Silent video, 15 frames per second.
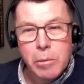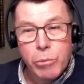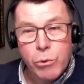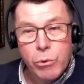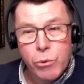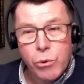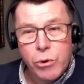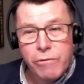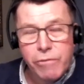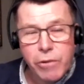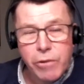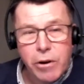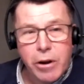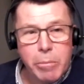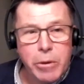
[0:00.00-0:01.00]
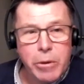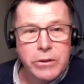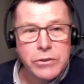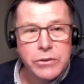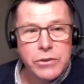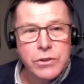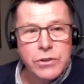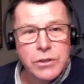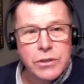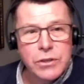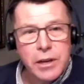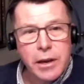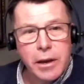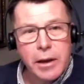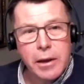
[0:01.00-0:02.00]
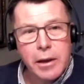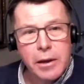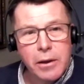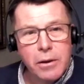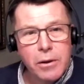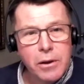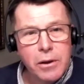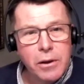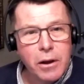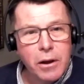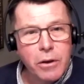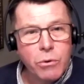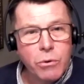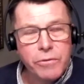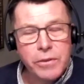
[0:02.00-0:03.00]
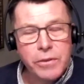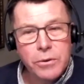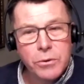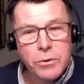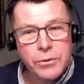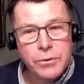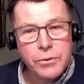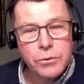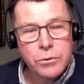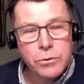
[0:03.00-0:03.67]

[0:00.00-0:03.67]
poor farmers are often not